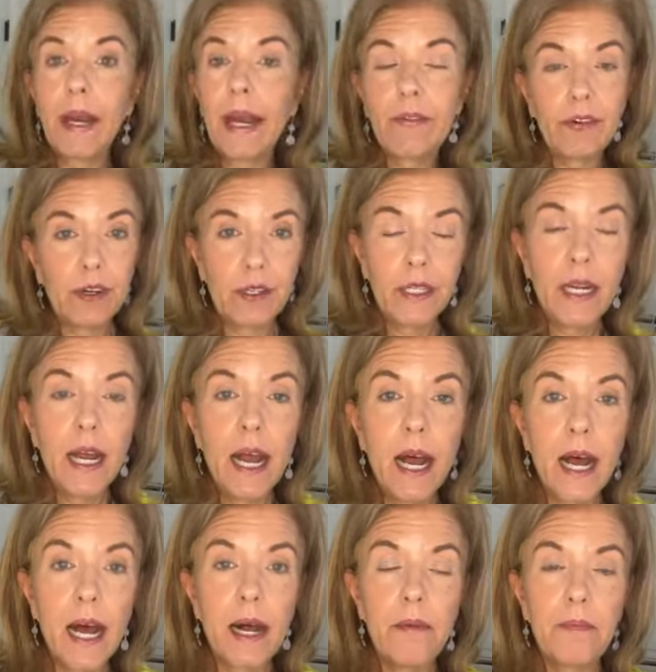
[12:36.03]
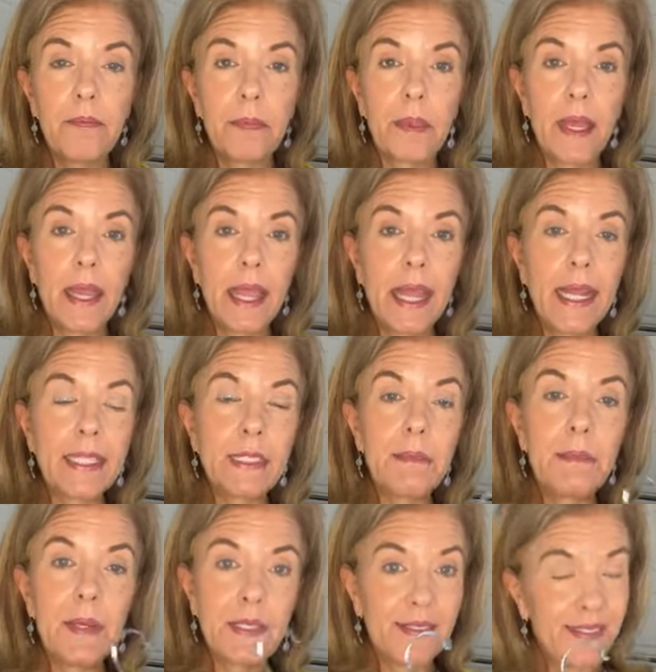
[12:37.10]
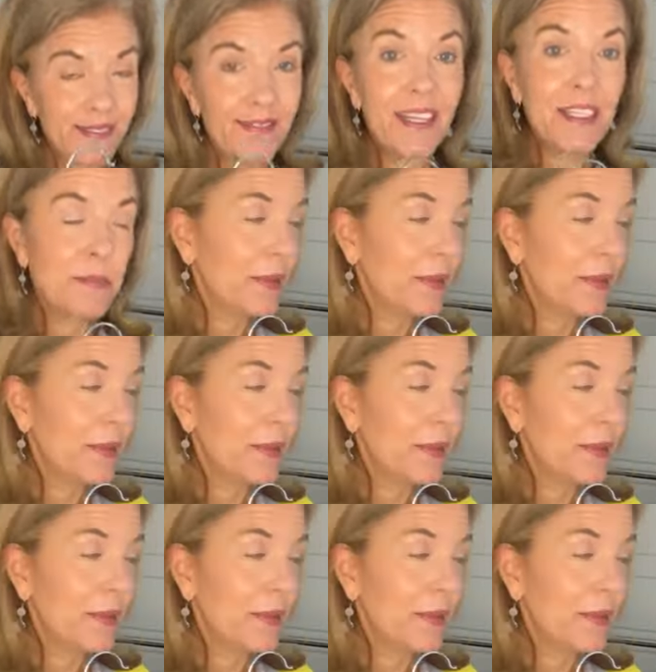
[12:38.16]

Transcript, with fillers: whatever um, it's a it's